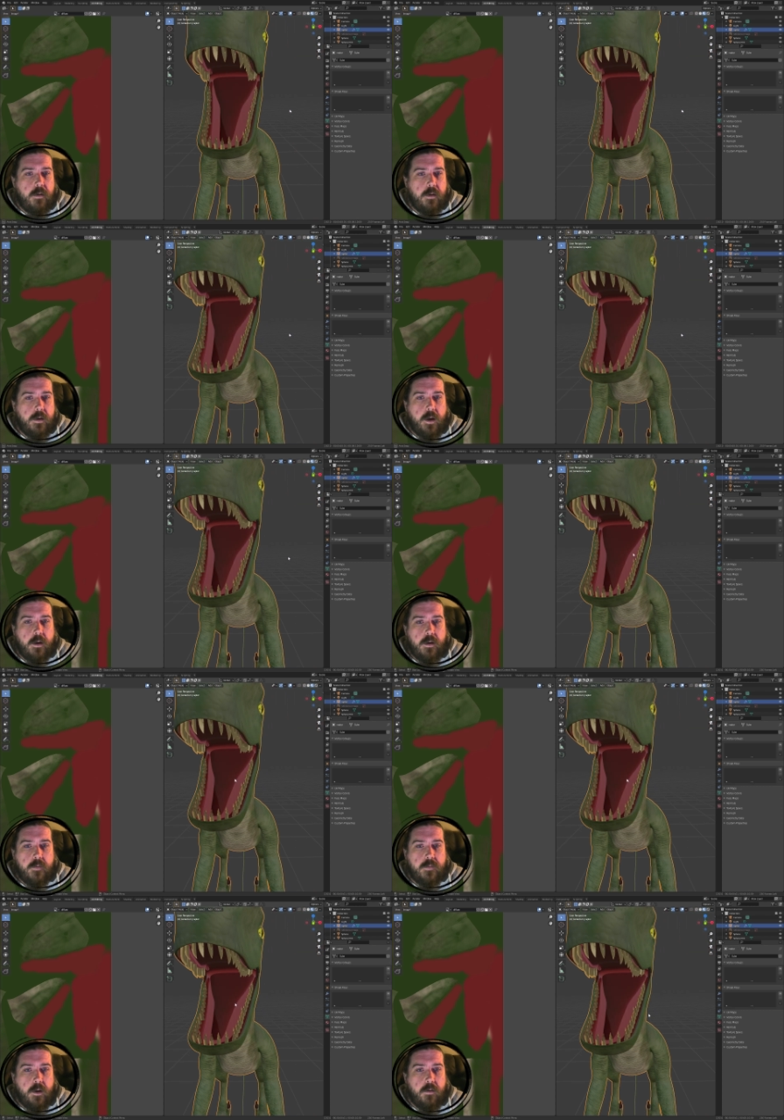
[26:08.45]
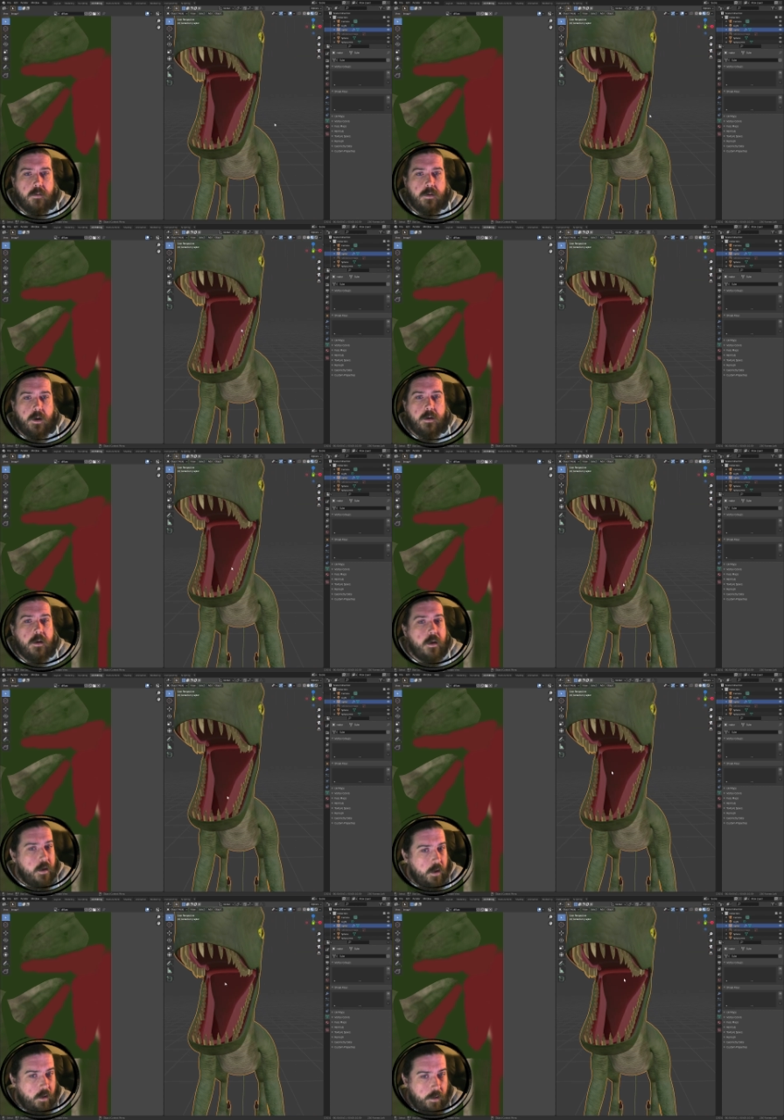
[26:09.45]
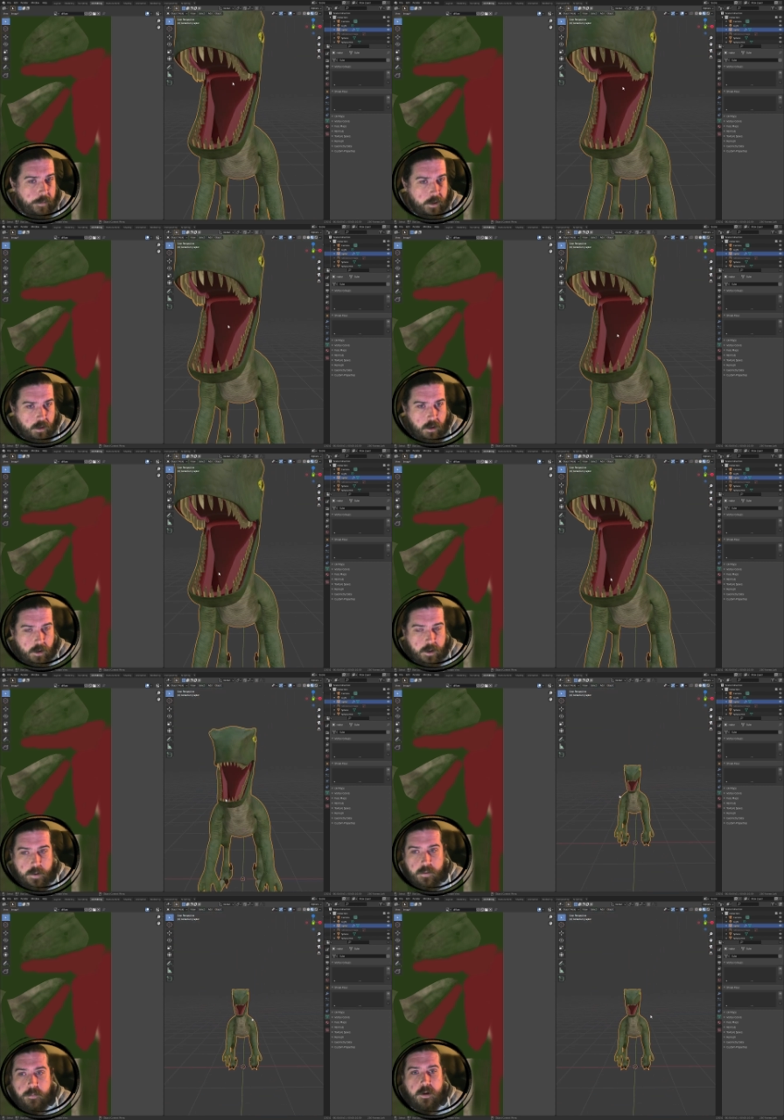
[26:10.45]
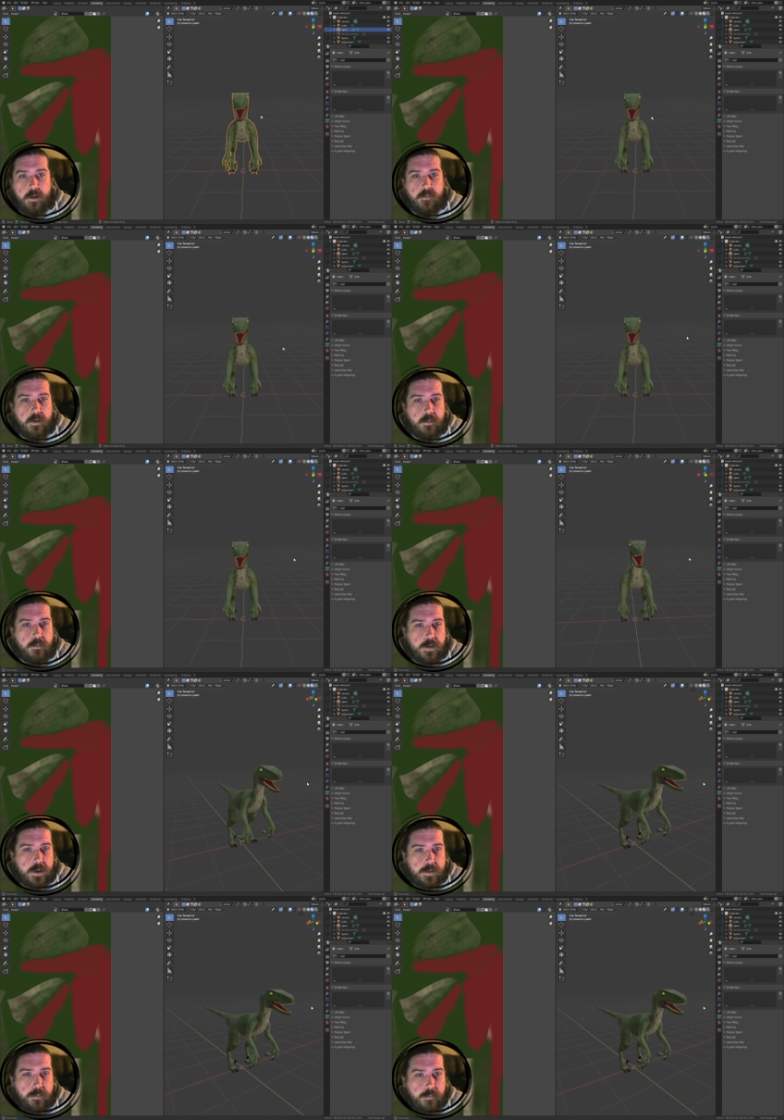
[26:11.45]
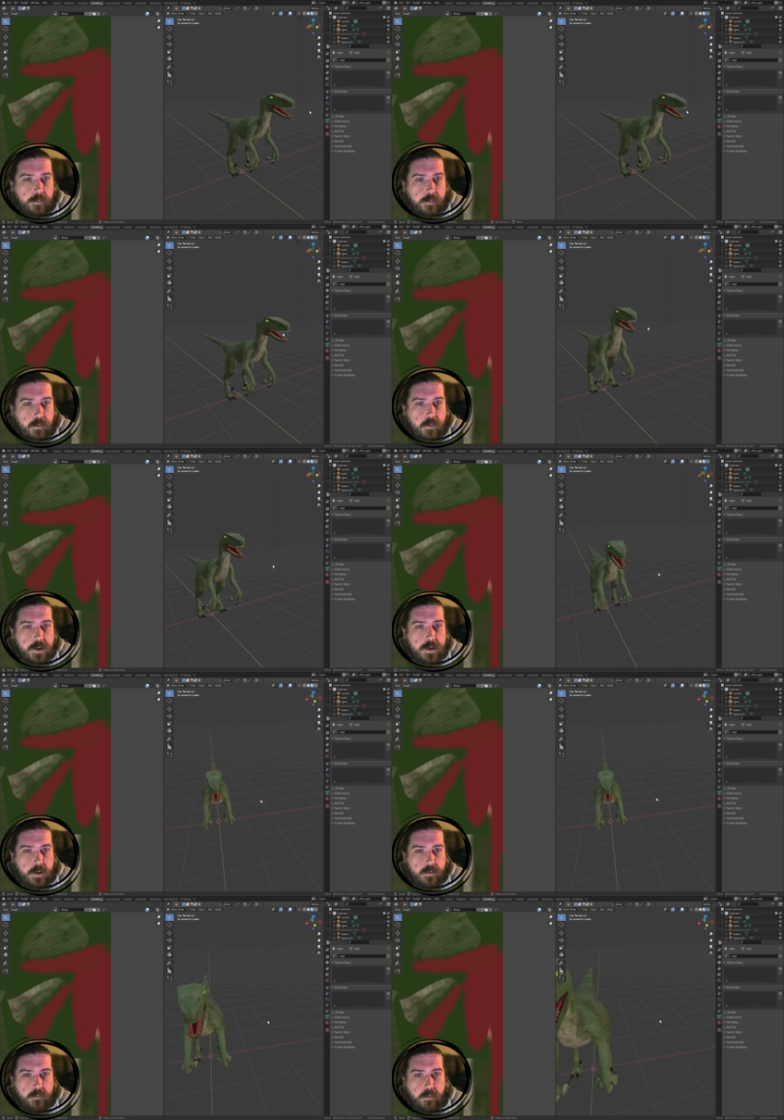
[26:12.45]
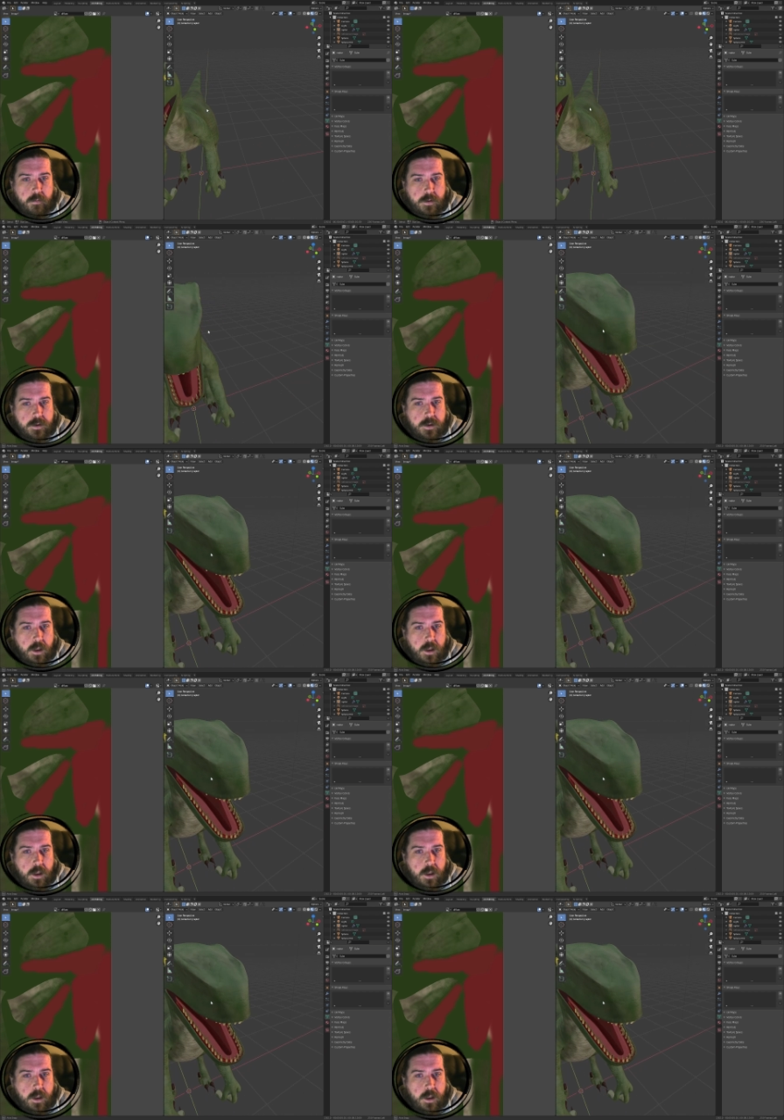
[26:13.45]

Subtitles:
yeah, it's no longer got a big line down the middle of it, which is good. That's what we want.